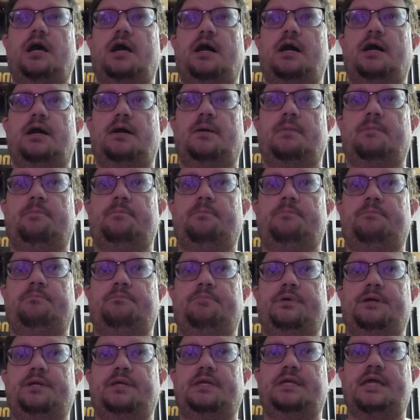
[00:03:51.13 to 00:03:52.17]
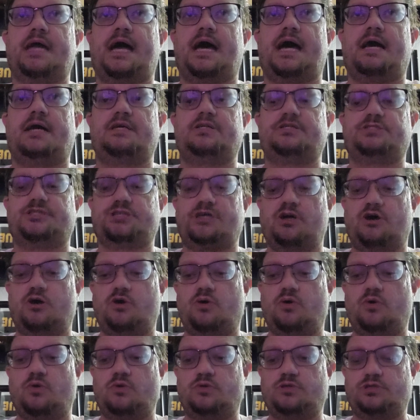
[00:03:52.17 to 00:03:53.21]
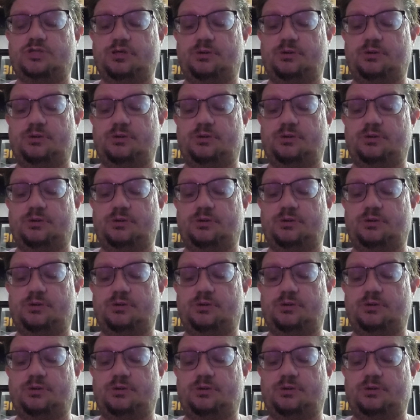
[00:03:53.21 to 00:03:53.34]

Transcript: Um, but yeah, so